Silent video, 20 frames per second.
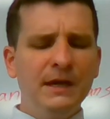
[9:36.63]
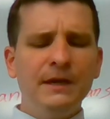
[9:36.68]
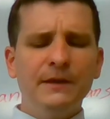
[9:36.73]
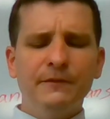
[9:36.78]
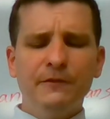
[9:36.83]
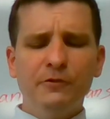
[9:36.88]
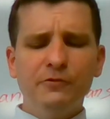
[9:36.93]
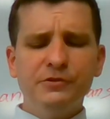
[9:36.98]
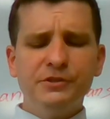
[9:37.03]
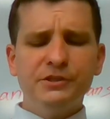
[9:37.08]

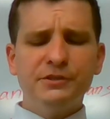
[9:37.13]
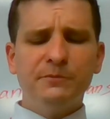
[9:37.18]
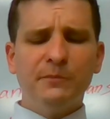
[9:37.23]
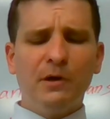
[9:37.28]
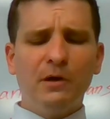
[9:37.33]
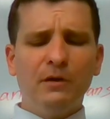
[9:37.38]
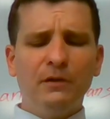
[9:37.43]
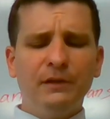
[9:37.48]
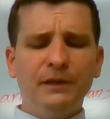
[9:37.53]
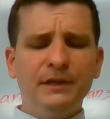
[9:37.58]
Though
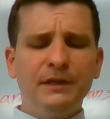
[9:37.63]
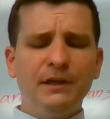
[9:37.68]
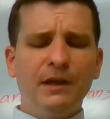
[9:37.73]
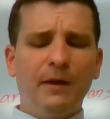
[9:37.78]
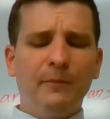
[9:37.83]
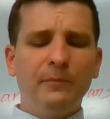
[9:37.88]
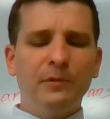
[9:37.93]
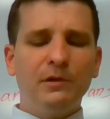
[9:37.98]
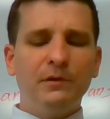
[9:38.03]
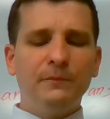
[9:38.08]
small in
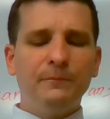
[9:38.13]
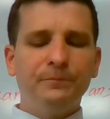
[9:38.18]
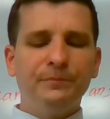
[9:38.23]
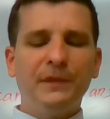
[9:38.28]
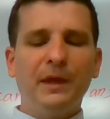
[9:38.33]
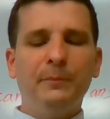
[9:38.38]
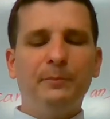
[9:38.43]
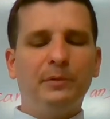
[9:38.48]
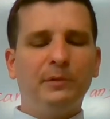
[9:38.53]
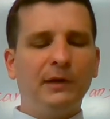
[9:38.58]
number,
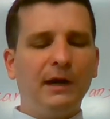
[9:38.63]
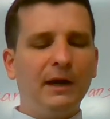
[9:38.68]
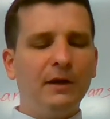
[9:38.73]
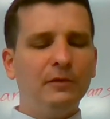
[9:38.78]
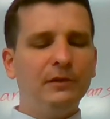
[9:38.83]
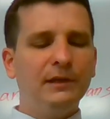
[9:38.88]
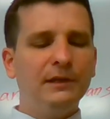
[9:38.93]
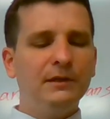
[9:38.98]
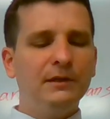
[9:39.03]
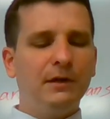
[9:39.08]
they
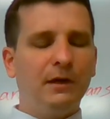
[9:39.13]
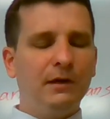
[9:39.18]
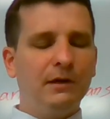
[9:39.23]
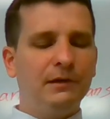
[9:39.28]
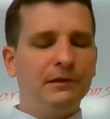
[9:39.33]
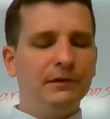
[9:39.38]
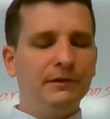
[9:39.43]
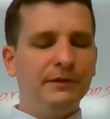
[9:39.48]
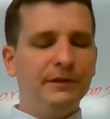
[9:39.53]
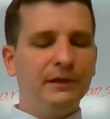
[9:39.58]
proudly
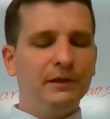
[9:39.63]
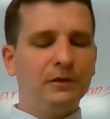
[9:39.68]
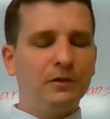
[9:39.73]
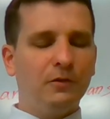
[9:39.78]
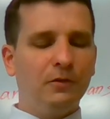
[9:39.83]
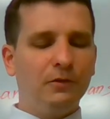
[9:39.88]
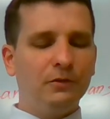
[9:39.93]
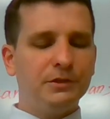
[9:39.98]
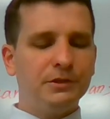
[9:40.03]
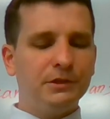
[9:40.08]
honor their
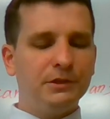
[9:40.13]
culture.